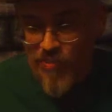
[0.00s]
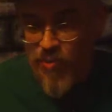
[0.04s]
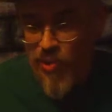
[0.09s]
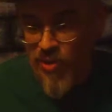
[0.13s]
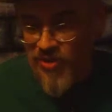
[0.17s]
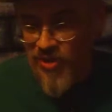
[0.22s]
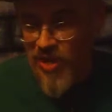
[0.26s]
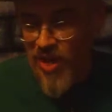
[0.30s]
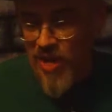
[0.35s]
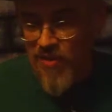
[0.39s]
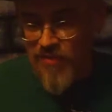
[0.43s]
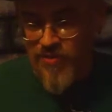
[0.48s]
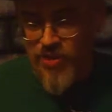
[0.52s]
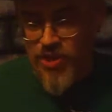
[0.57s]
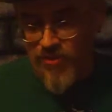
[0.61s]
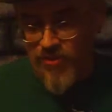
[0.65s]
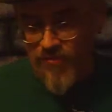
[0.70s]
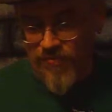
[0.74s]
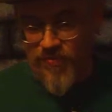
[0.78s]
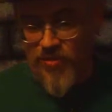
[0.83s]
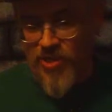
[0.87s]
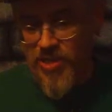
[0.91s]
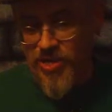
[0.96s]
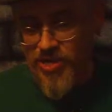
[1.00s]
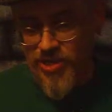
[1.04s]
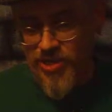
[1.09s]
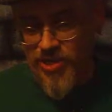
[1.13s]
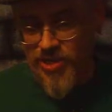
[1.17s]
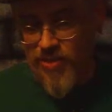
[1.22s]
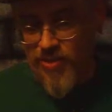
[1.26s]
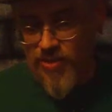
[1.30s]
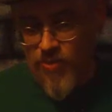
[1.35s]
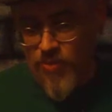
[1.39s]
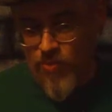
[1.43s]
book that I've just finished
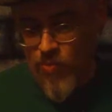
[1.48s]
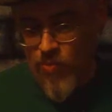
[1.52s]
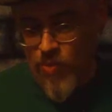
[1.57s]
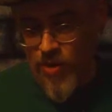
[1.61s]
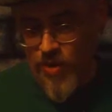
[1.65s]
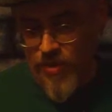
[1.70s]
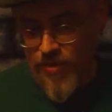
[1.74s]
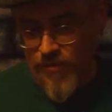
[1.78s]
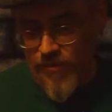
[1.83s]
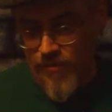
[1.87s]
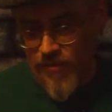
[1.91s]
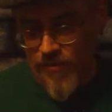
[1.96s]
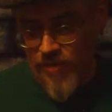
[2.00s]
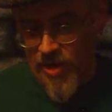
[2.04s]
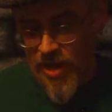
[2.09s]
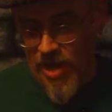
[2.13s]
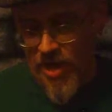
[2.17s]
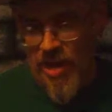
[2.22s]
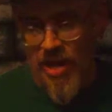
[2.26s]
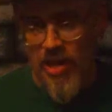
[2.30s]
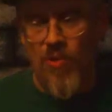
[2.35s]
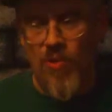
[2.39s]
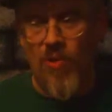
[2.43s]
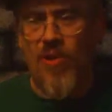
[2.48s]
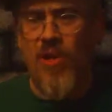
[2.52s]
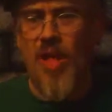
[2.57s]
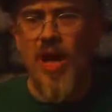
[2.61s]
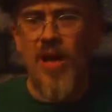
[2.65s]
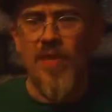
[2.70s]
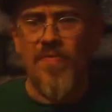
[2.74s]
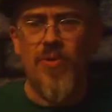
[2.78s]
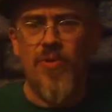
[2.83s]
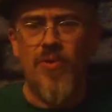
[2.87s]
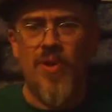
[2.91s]
was, I know a
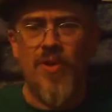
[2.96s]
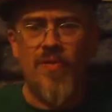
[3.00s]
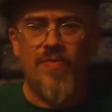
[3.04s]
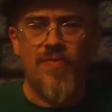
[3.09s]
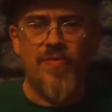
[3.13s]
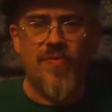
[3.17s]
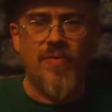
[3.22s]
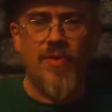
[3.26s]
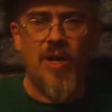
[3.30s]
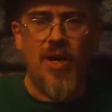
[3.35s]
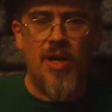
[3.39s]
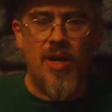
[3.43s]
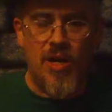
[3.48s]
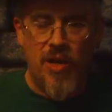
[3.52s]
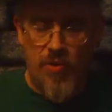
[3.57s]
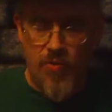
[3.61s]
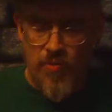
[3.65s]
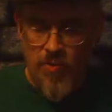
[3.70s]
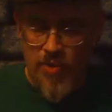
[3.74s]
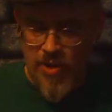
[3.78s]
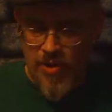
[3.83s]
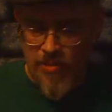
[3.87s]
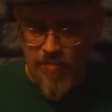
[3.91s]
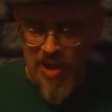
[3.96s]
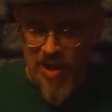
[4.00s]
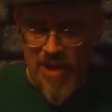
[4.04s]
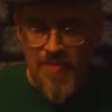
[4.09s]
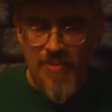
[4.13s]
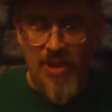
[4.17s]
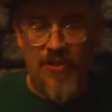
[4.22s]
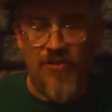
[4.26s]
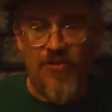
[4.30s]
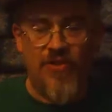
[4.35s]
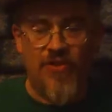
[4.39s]
lot of you have run
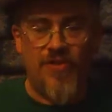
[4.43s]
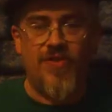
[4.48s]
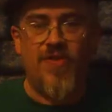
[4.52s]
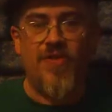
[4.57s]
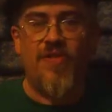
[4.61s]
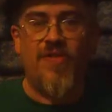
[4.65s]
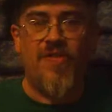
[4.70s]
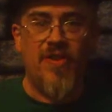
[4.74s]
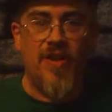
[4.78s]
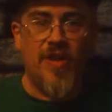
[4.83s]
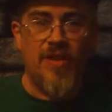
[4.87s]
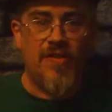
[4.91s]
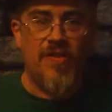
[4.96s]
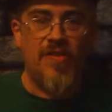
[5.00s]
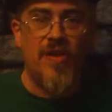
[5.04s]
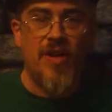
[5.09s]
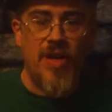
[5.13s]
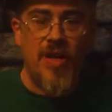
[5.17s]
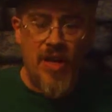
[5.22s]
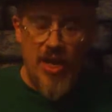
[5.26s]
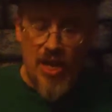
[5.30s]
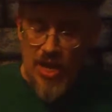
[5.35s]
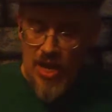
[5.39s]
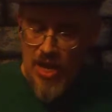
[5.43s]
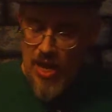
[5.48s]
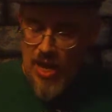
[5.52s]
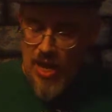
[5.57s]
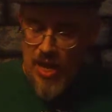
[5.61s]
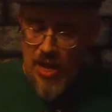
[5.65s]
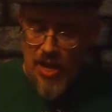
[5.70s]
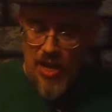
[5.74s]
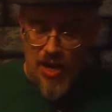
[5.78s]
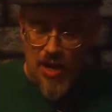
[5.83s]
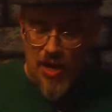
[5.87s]
Batman 66.
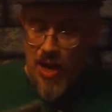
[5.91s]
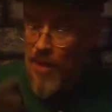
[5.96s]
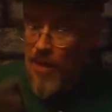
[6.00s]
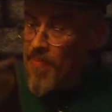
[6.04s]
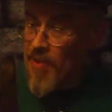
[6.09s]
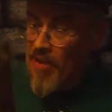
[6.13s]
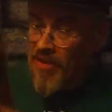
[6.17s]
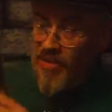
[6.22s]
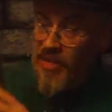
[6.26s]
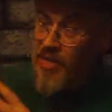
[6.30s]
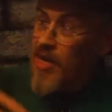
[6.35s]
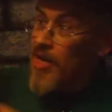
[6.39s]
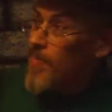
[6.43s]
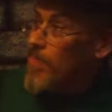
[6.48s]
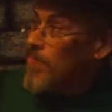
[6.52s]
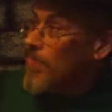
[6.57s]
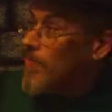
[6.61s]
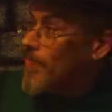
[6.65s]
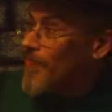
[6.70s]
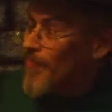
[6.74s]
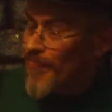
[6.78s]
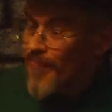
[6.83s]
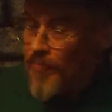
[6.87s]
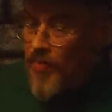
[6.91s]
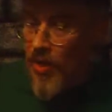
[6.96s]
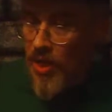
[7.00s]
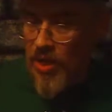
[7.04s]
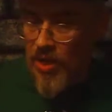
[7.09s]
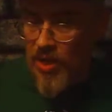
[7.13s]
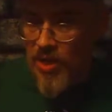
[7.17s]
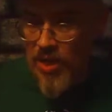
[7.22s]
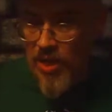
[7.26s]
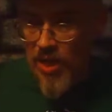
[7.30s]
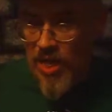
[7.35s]
I picked it up.
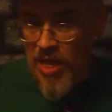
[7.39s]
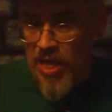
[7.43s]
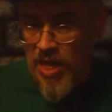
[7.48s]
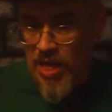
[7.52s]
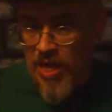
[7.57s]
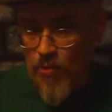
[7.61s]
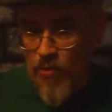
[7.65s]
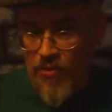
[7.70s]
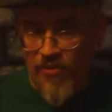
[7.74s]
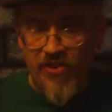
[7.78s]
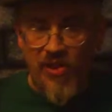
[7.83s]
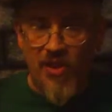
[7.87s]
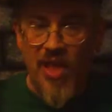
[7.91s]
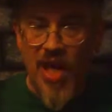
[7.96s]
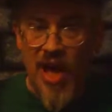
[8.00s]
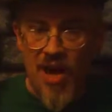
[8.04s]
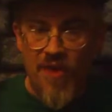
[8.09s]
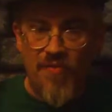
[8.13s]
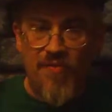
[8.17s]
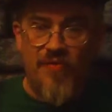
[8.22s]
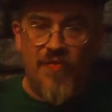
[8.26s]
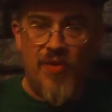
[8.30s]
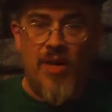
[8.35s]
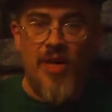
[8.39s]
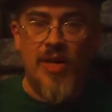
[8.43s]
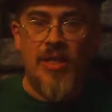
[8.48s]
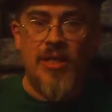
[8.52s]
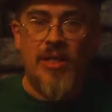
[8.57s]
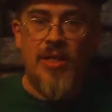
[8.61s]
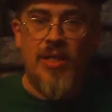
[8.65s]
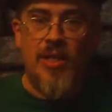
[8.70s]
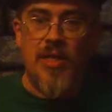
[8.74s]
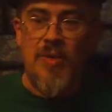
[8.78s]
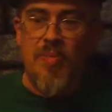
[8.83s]
It was a lot of
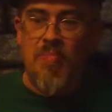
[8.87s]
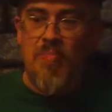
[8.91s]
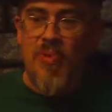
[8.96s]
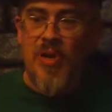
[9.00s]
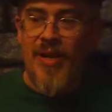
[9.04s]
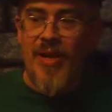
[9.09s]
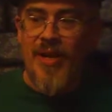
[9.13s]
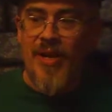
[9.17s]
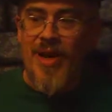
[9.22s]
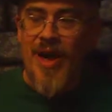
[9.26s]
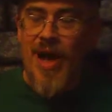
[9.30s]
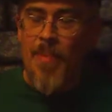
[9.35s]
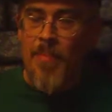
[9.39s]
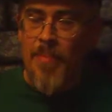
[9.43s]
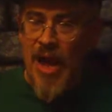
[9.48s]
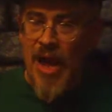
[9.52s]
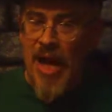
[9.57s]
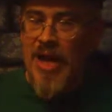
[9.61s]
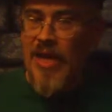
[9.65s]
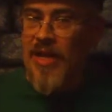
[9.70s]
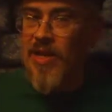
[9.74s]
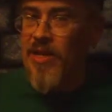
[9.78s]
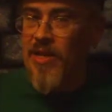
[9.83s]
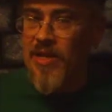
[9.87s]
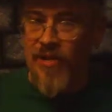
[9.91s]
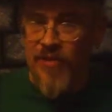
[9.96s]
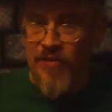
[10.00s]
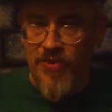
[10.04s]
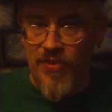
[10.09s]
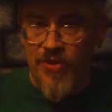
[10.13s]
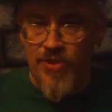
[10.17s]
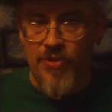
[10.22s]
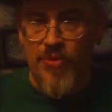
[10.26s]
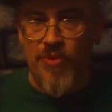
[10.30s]
fun, but I'm not going to
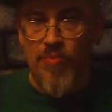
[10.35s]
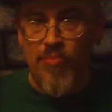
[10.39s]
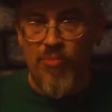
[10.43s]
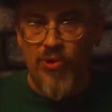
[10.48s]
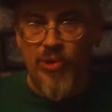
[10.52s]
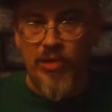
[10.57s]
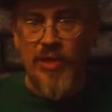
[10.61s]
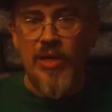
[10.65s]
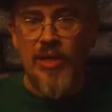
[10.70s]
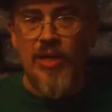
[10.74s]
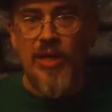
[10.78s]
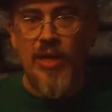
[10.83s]
continue the book.